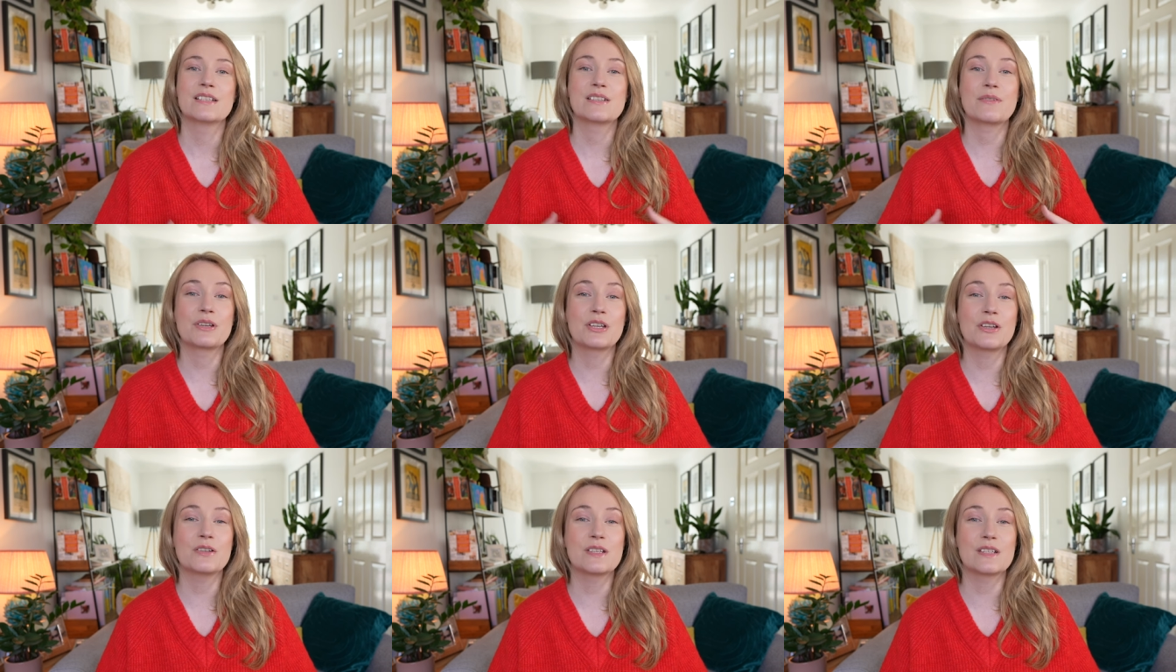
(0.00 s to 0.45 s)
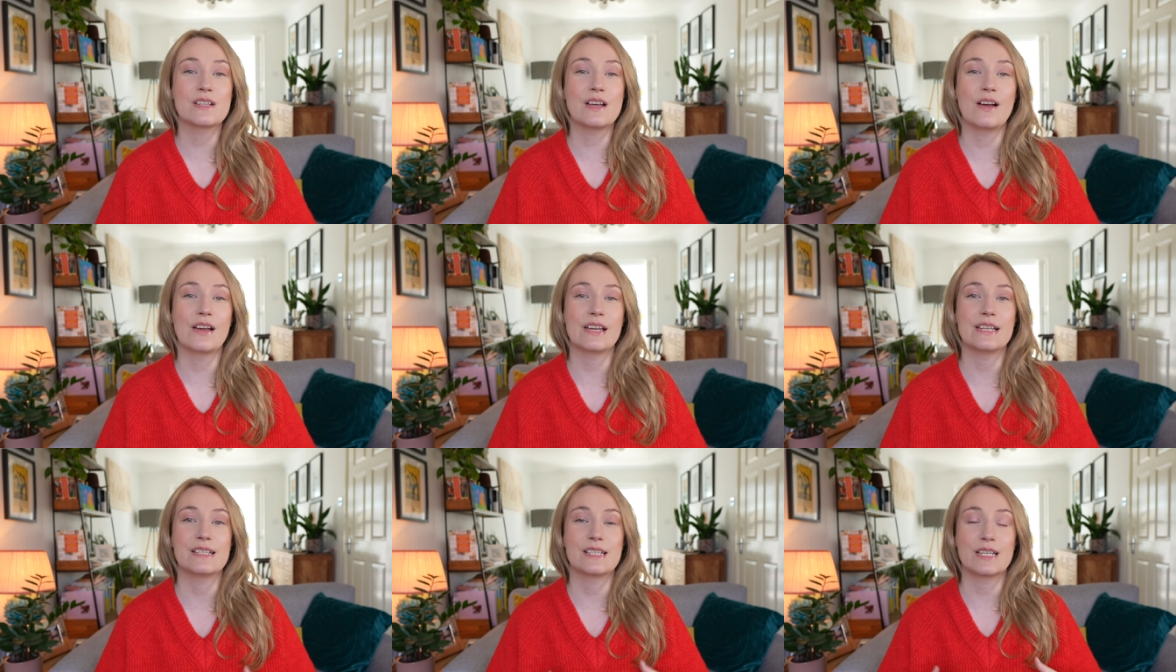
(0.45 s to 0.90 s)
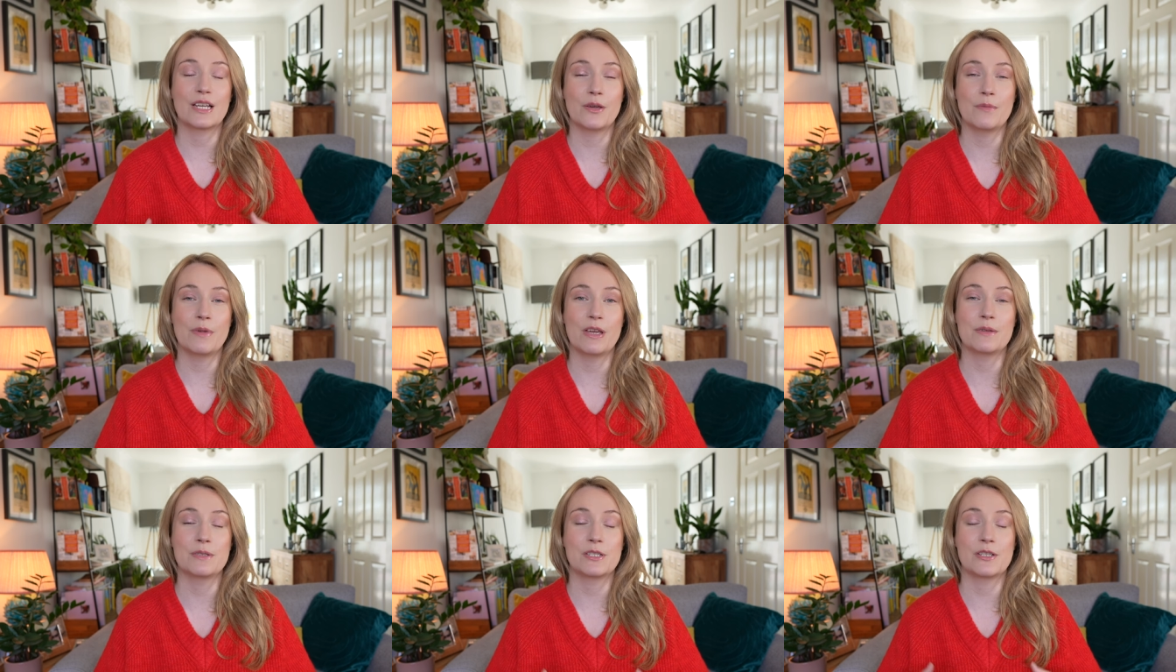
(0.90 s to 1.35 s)
So a good start is to
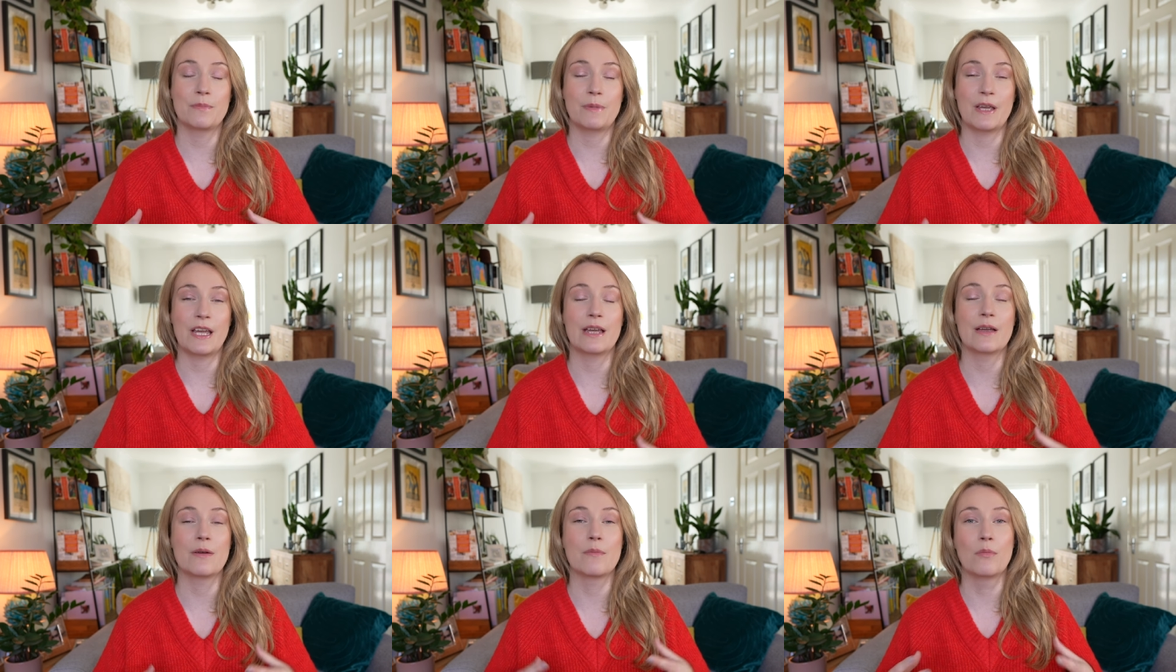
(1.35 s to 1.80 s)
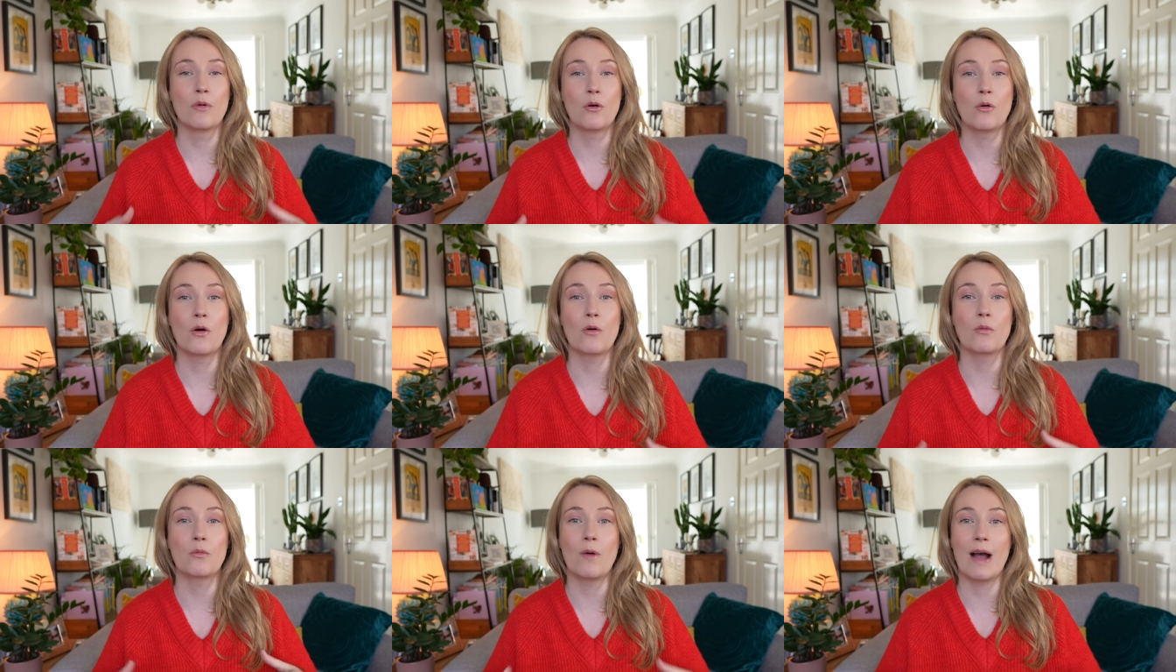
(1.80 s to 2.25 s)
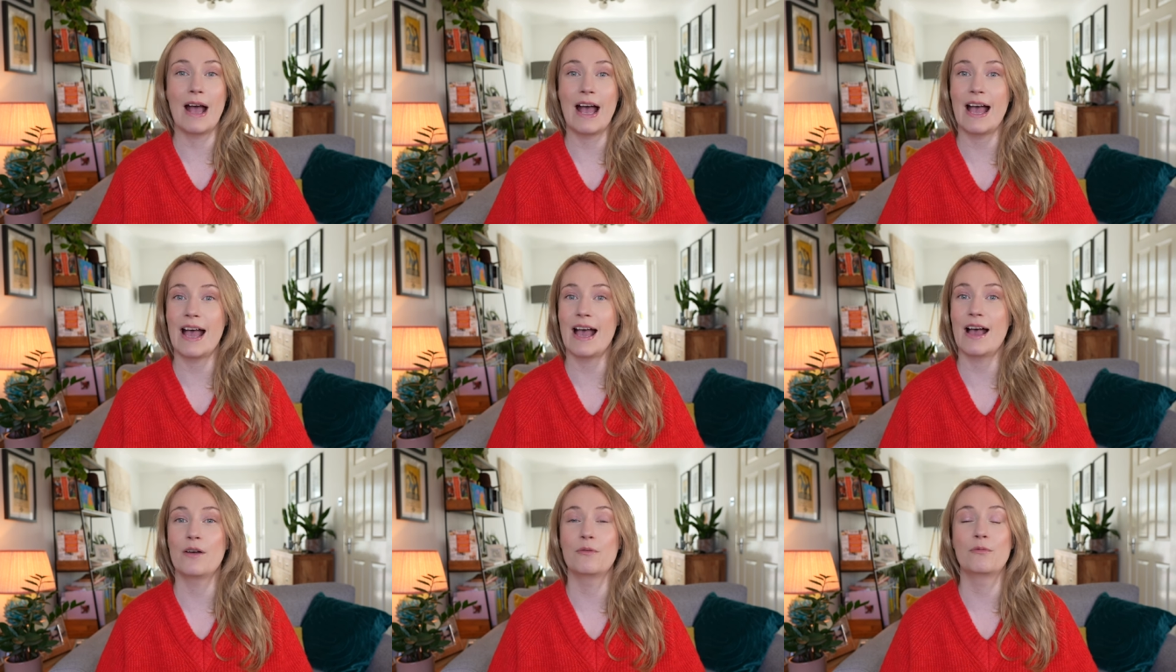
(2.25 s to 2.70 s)
commit to being more
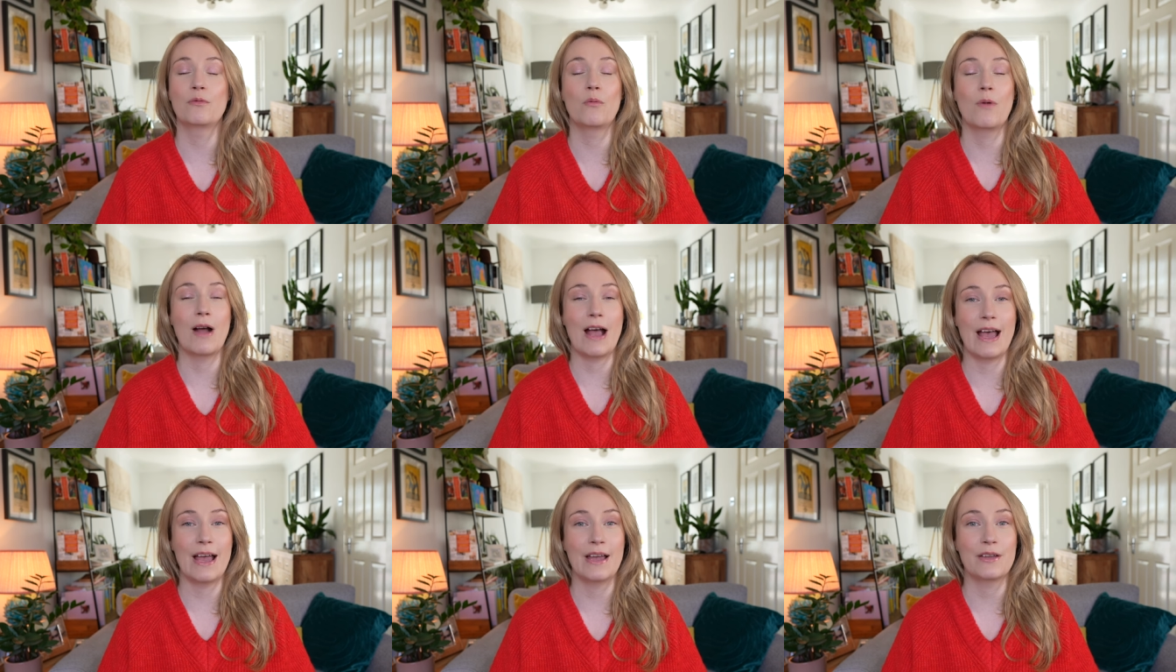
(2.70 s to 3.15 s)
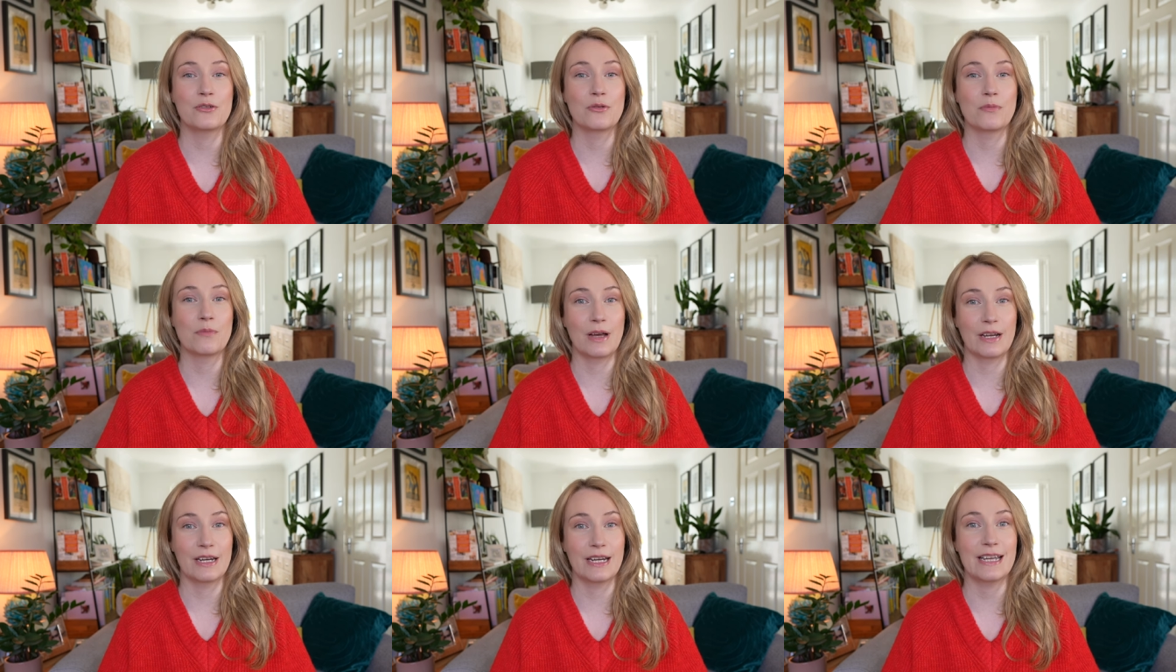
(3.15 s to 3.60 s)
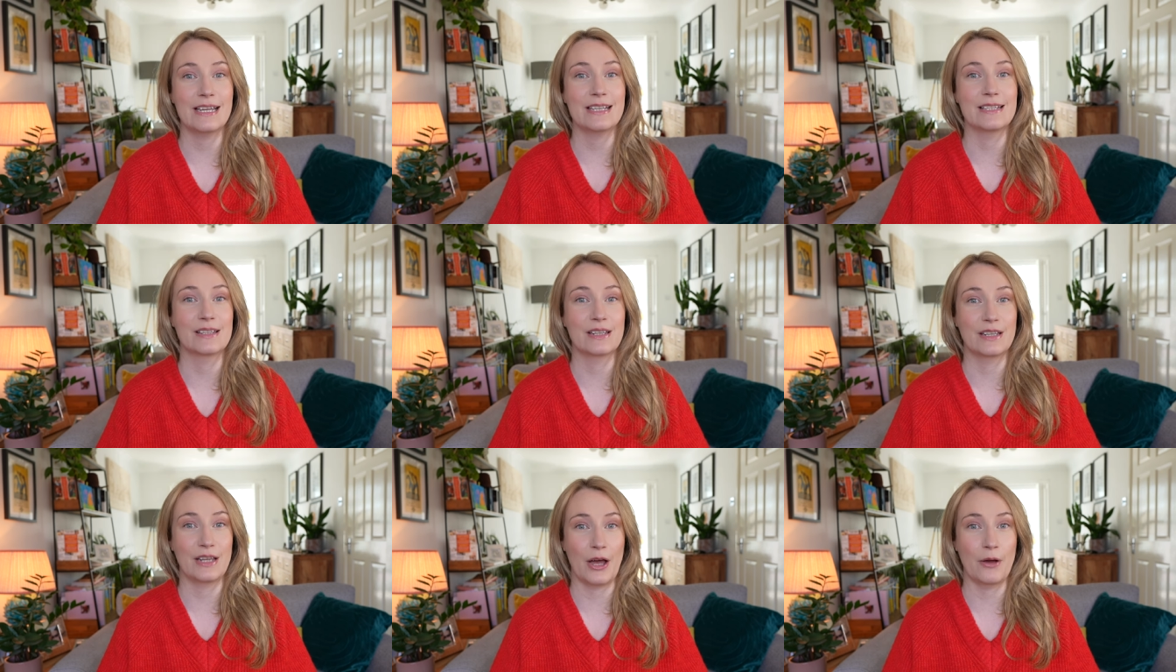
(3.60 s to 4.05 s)
aware of where your money
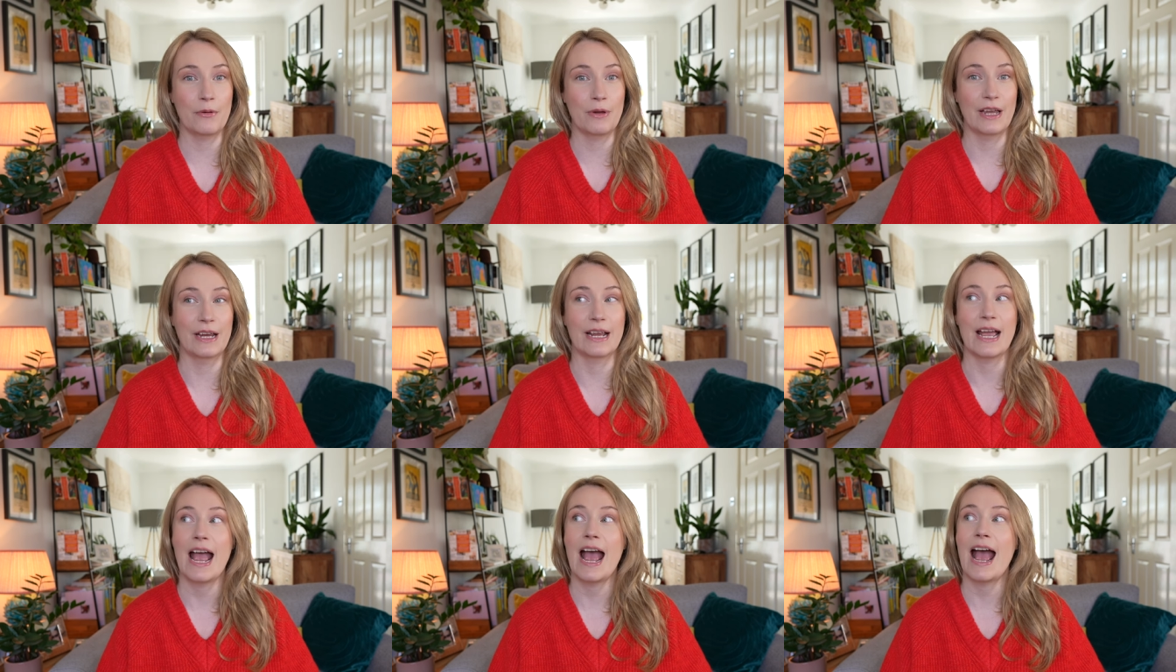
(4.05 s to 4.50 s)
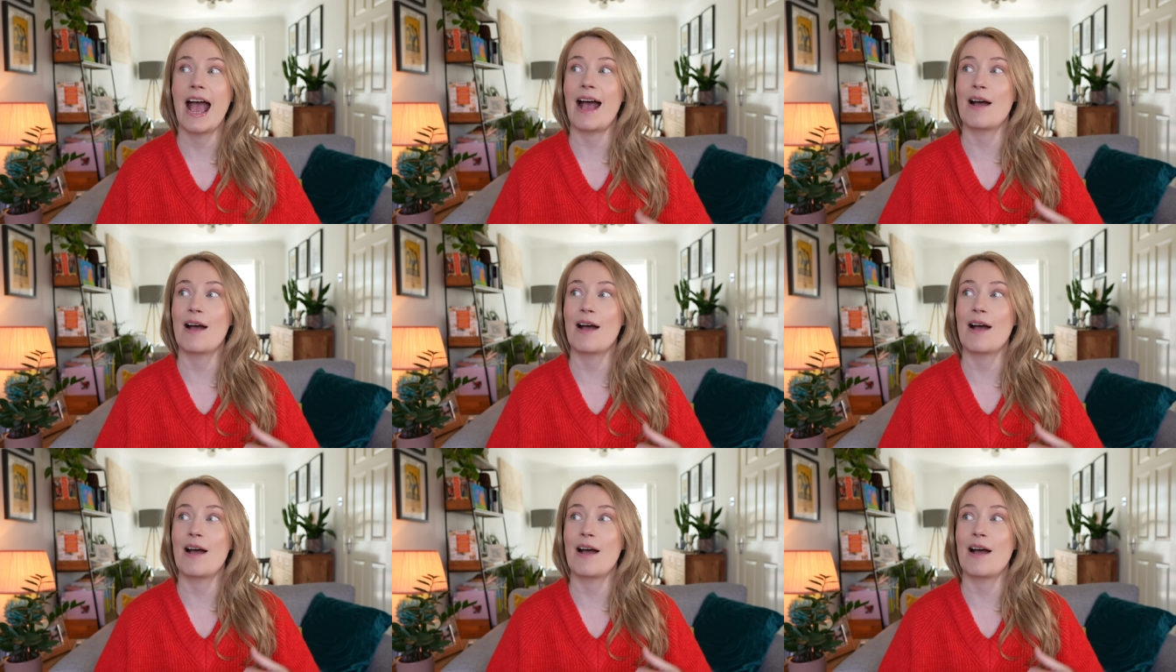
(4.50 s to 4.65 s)
is going